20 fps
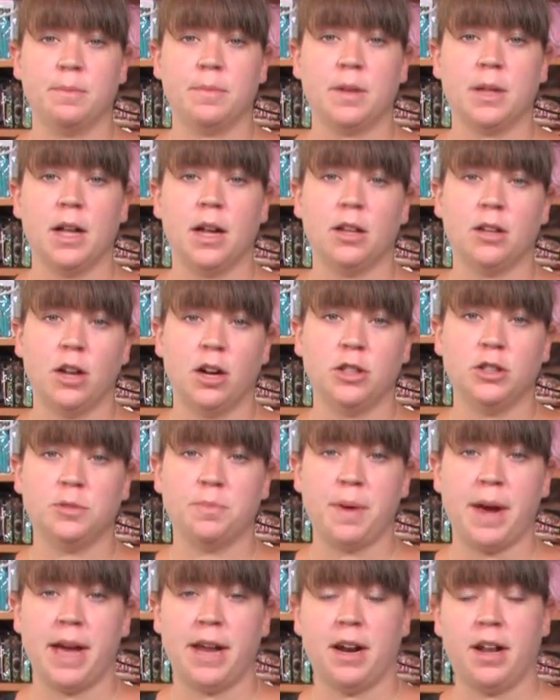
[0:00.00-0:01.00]
a large
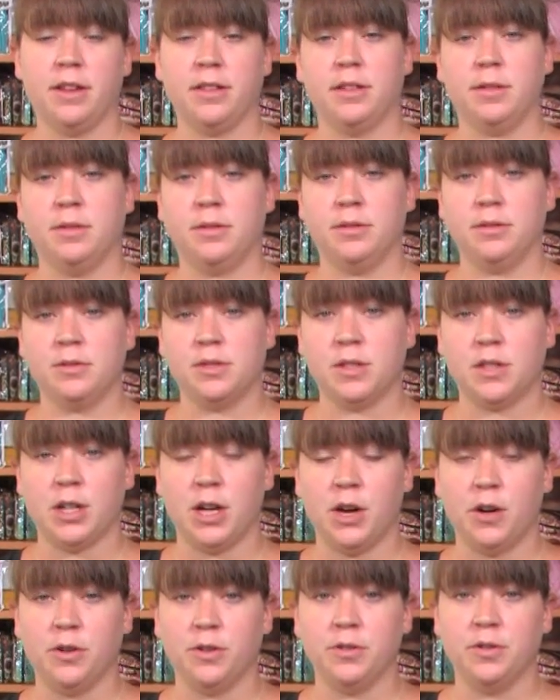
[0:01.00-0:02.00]
pan on the
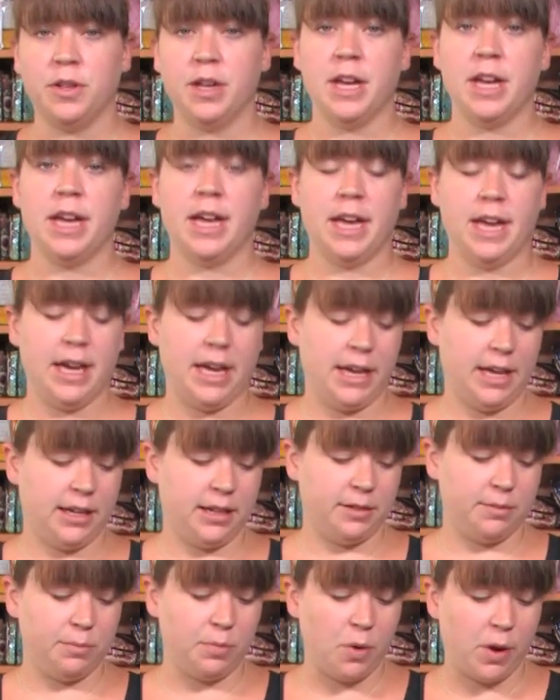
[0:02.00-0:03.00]
stove
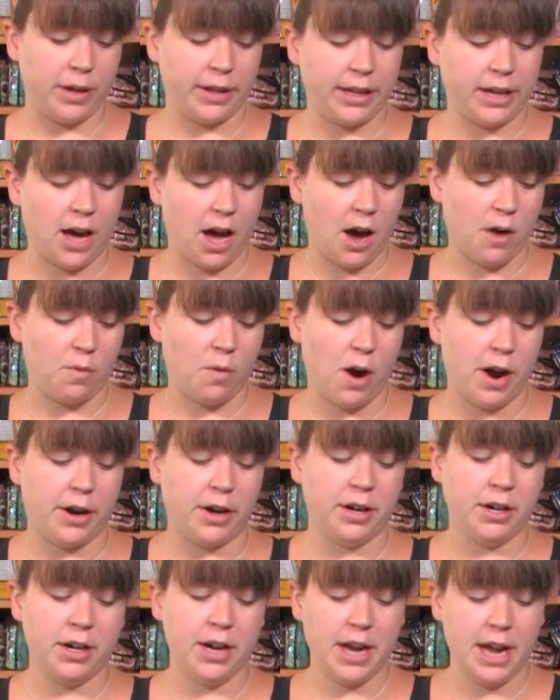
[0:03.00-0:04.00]
in boiling hot
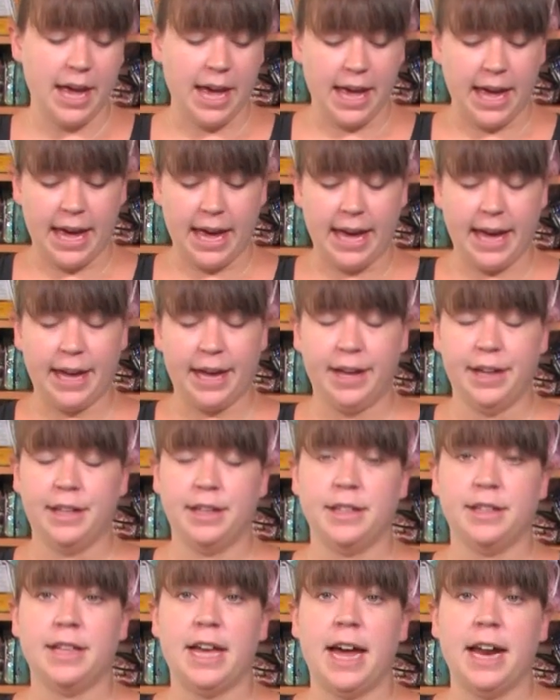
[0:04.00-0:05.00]
water,
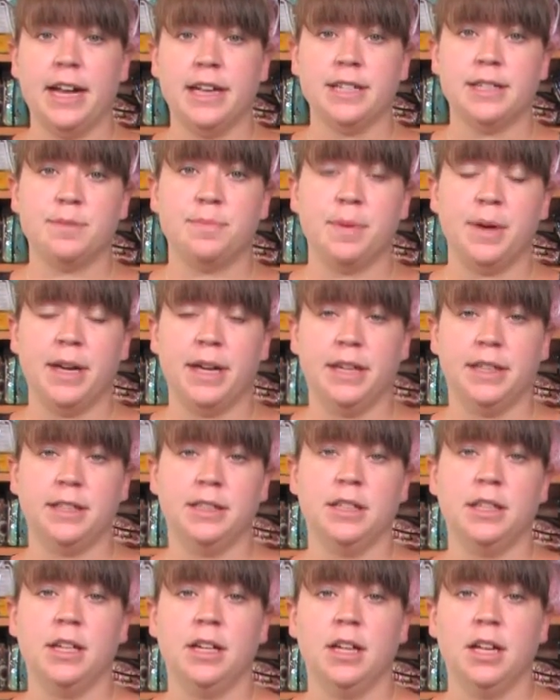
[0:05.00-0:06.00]
and that has
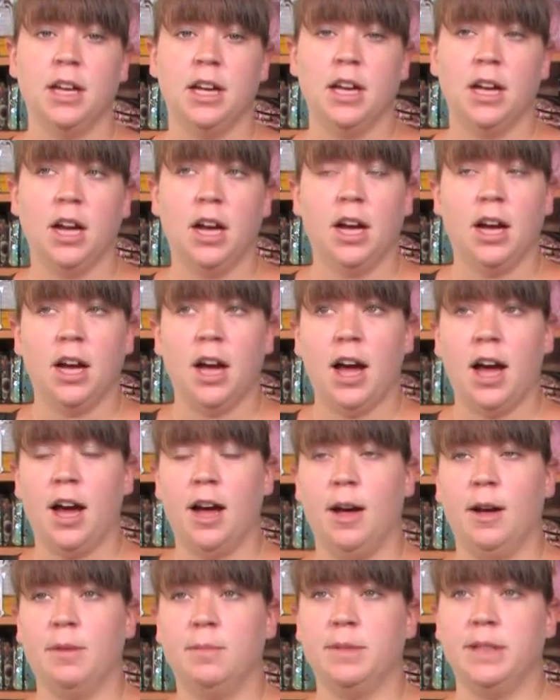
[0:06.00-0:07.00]
been
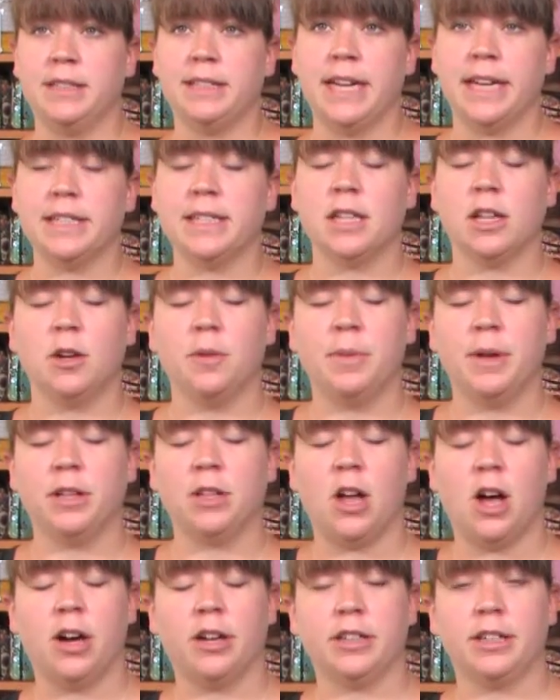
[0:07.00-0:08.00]
um, it takes a little bit
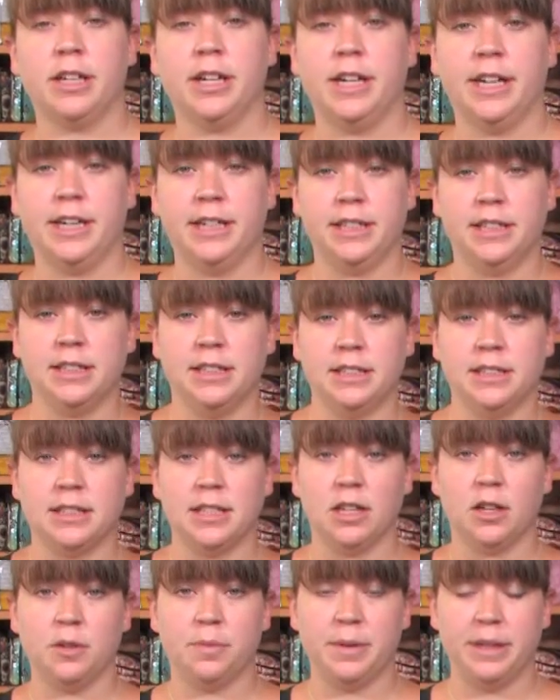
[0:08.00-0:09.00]
longer and it's a
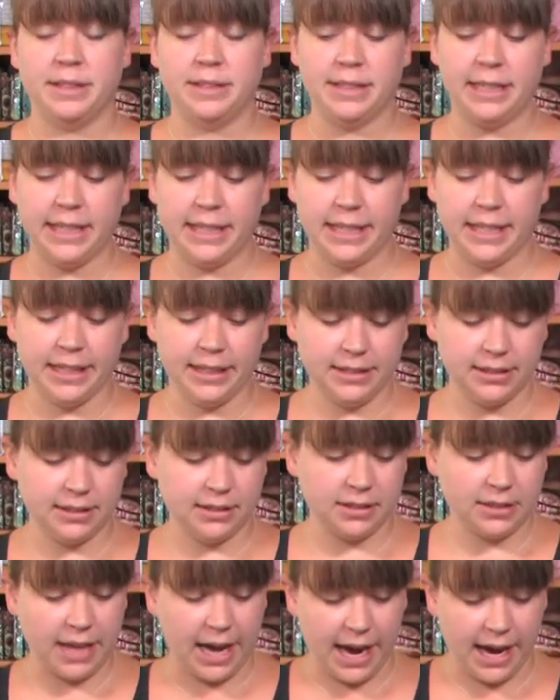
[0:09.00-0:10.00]
little bit tedious
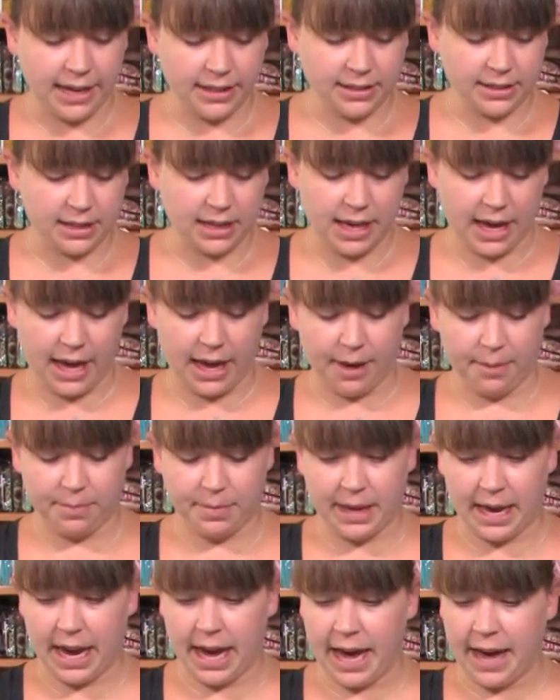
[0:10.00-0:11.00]
task. Um,
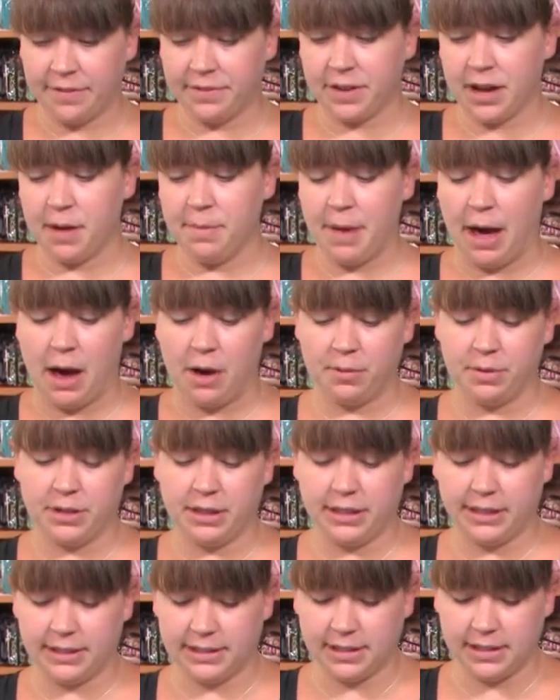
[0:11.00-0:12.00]
they have come out with
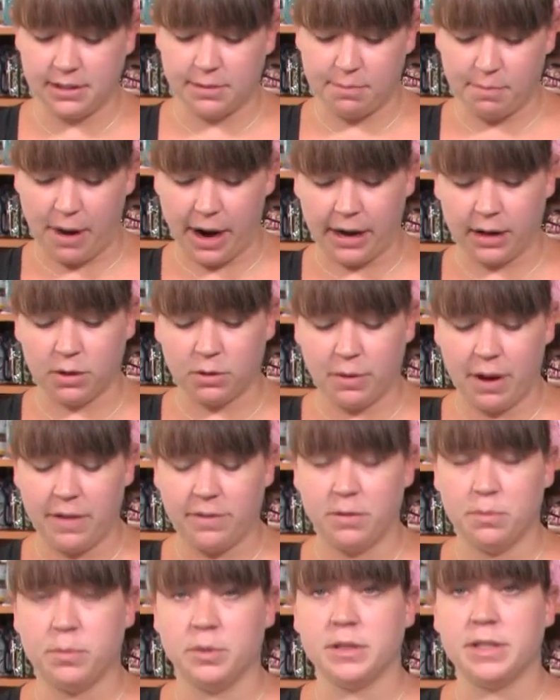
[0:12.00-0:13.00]
these
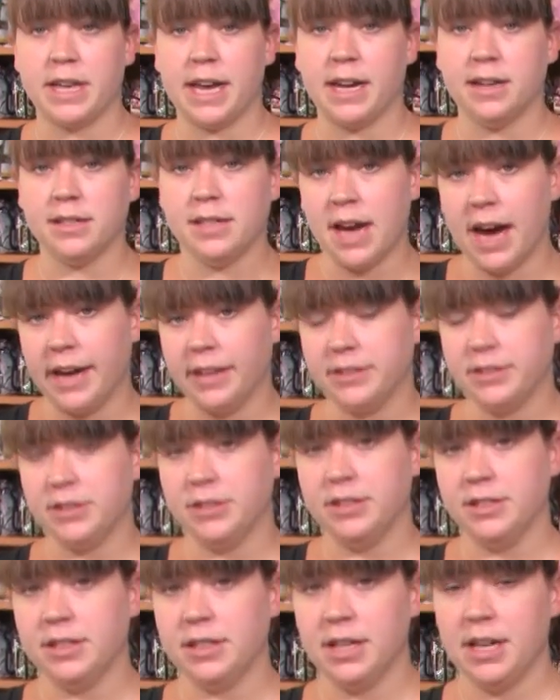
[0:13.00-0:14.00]
microwavable
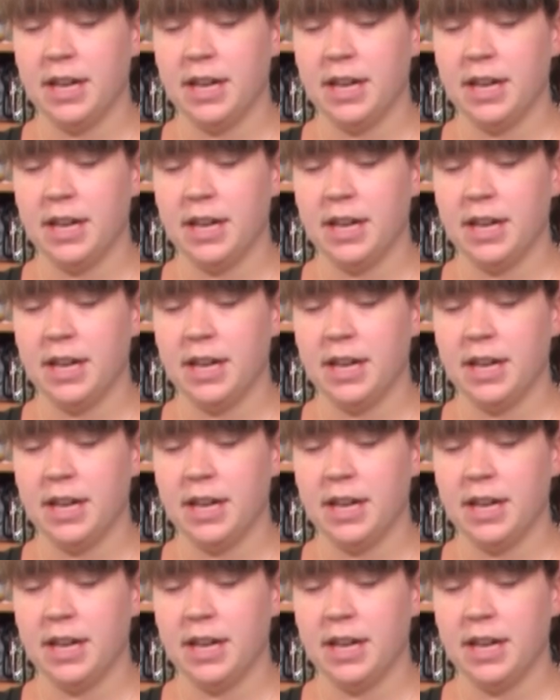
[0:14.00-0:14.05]
sanitizers